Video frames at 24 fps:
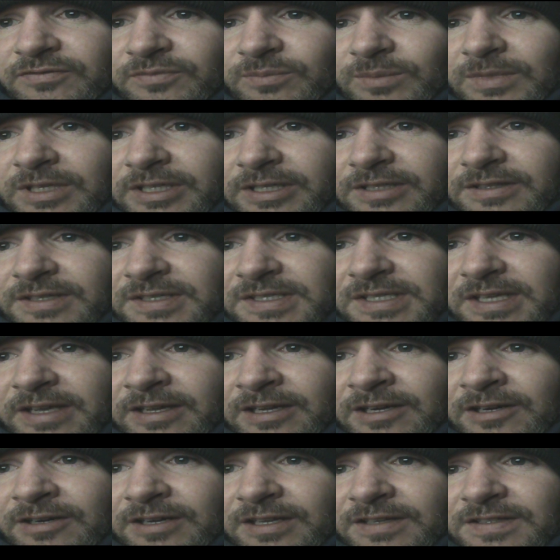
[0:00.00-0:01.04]
up like this
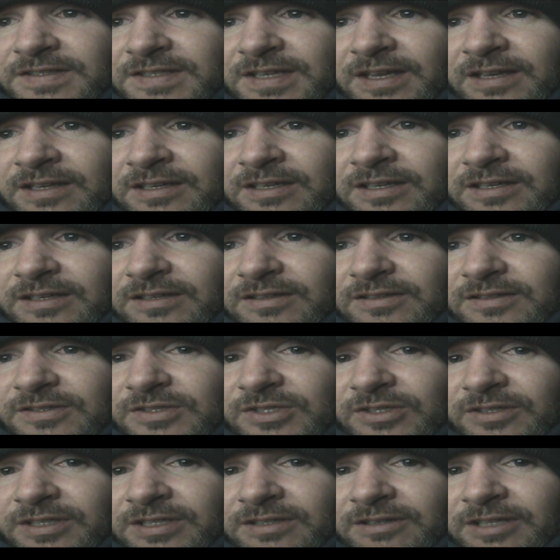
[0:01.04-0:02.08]
air intake
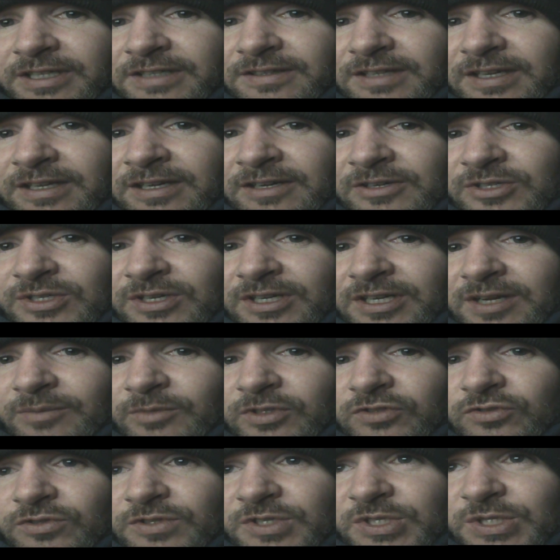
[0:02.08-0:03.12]
so that like the air is not
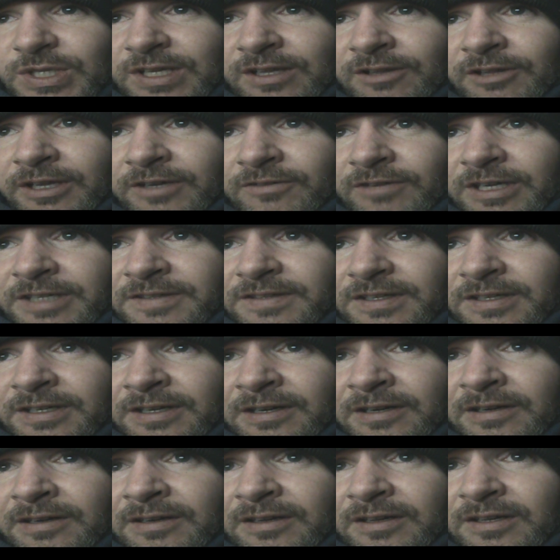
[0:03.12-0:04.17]
coming through the ceiling right
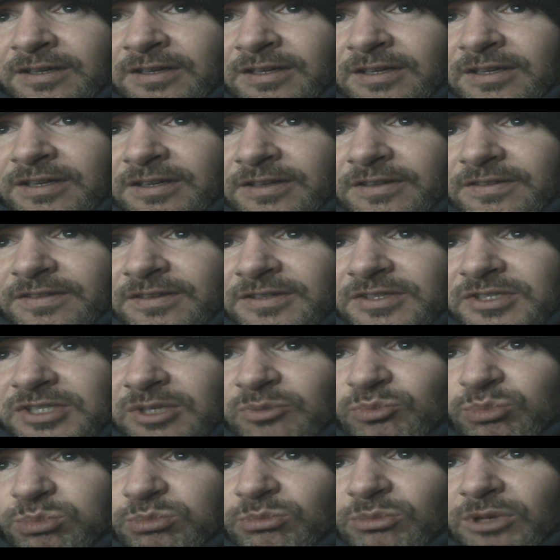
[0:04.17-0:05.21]
there. There's
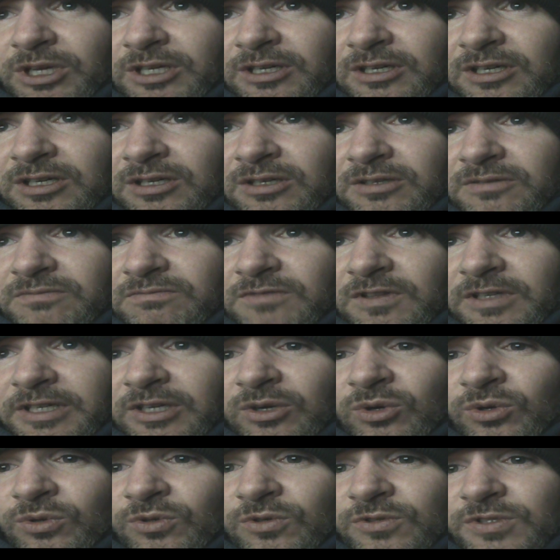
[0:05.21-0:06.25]
some
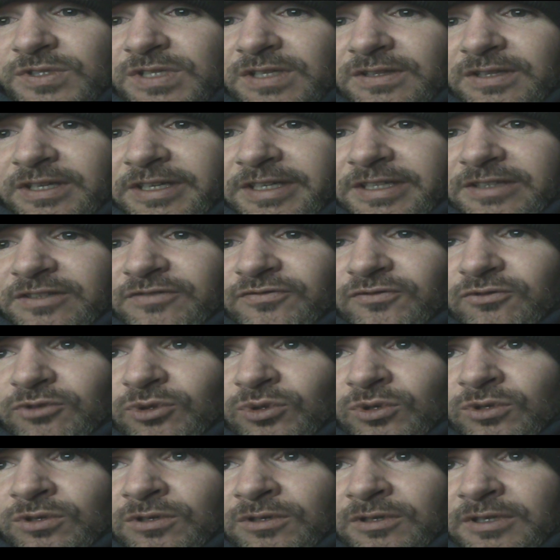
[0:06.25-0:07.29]
like holes in like the
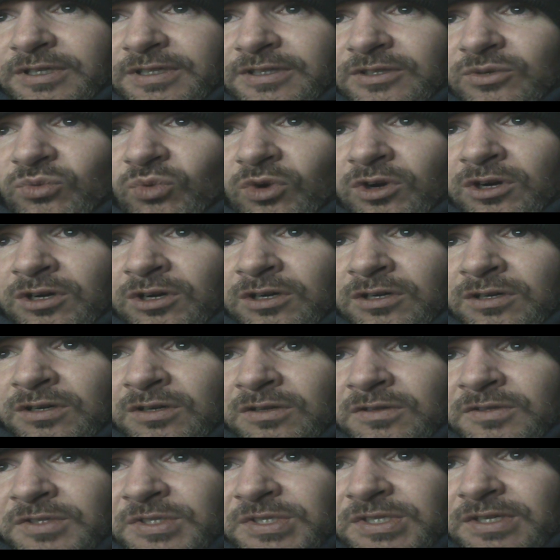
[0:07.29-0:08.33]
floor and the
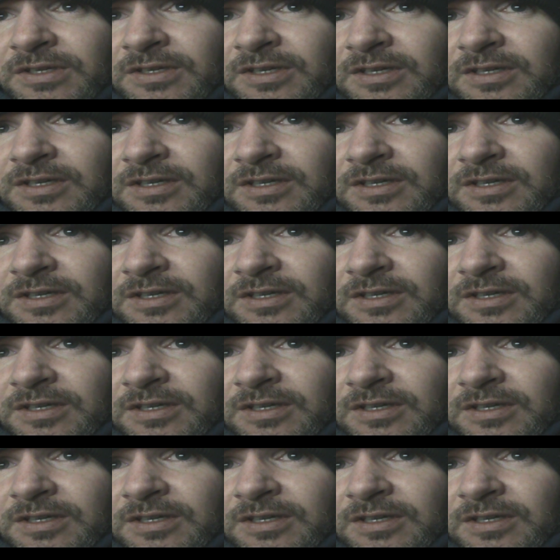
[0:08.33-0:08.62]
walls,